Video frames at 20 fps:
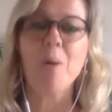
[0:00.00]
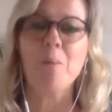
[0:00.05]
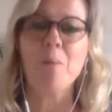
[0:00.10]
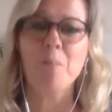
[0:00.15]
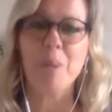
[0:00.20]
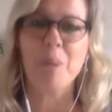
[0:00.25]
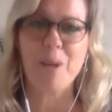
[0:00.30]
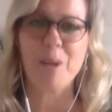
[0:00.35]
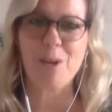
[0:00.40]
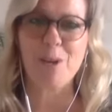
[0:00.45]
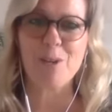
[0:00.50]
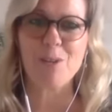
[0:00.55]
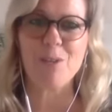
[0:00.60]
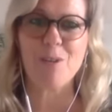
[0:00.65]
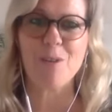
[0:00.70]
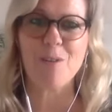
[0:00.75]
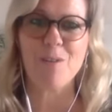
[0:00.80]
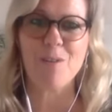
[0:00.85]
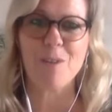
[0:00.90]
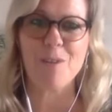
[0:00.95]
because
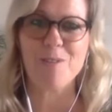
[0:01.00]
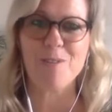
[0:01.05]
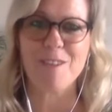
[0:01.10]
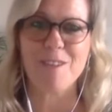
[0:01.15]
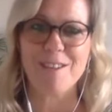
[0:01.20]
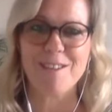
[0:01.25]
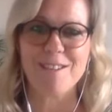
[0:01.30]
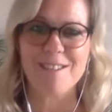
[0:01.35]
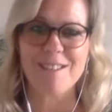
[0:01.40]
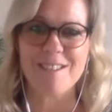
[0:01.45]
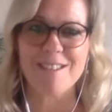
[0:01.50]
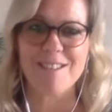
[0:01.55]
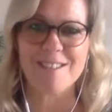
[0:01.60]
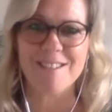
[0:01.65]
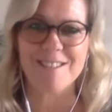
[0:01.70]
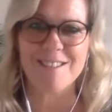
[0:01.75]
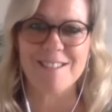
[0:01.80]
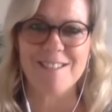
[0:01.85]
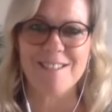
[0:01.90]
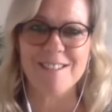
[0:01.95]
of those
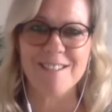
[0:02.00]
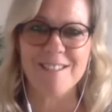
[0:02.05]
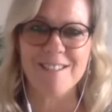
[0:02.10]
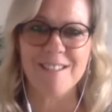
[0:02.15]
ancestors.